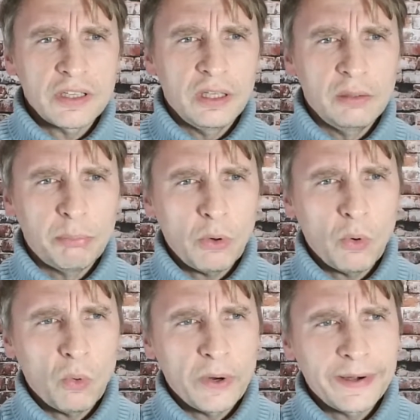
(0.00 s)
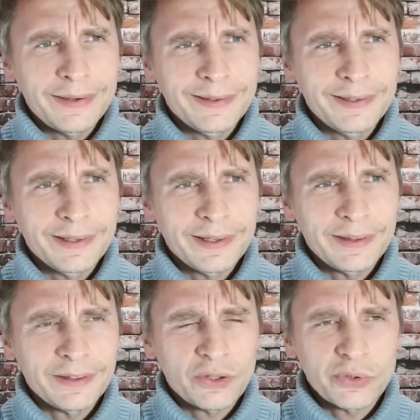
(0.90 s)
Ilbo in
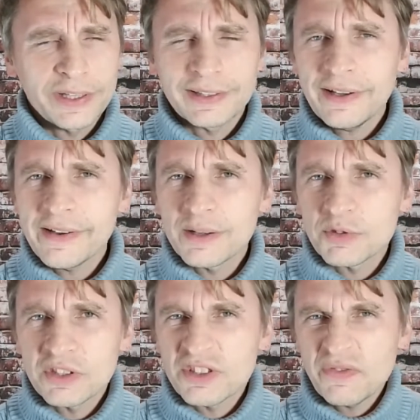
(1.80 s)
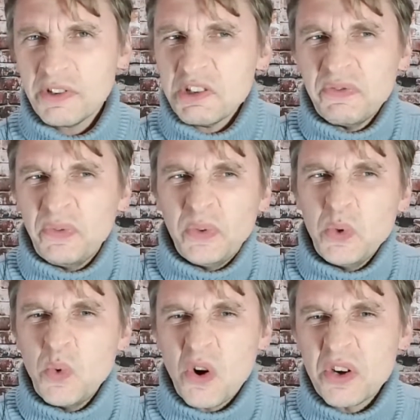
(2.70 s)
the Korea Times, and there's very
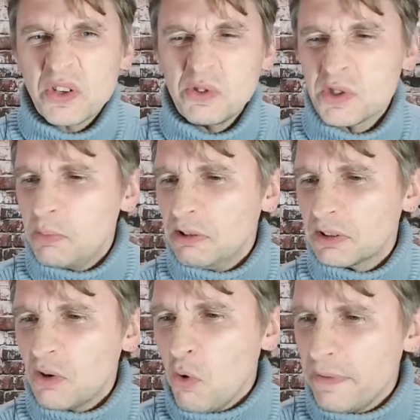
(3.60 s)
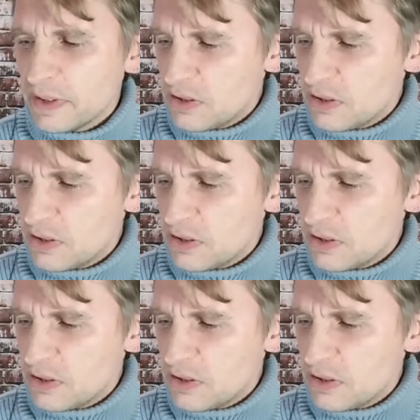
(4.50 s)
few articles about COVID.